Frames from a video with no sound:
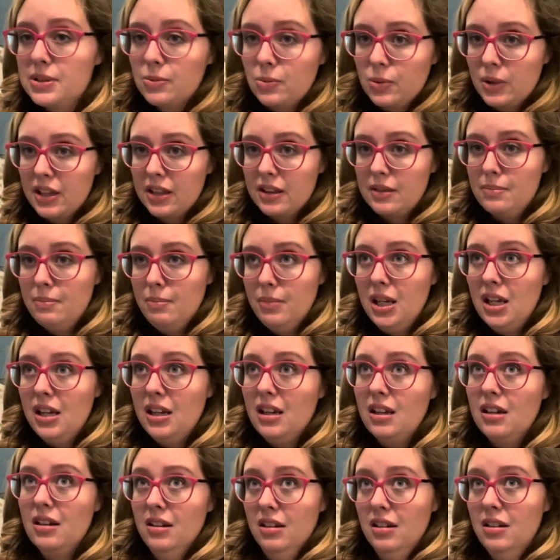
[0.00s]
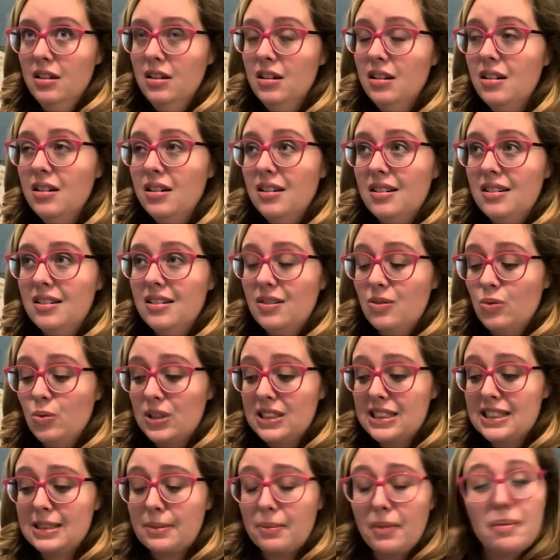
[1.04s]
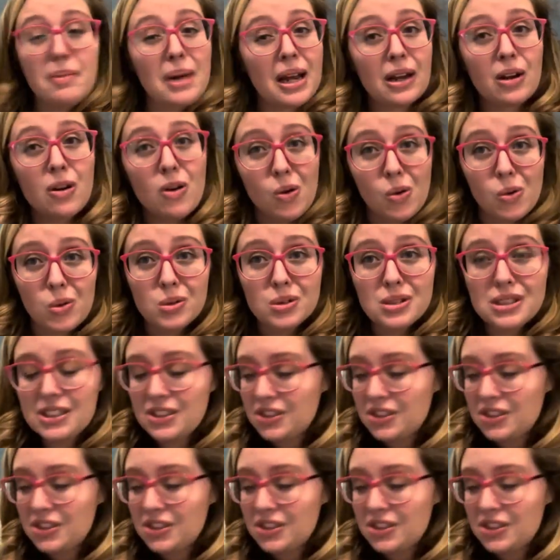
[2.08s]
with me with some of my goals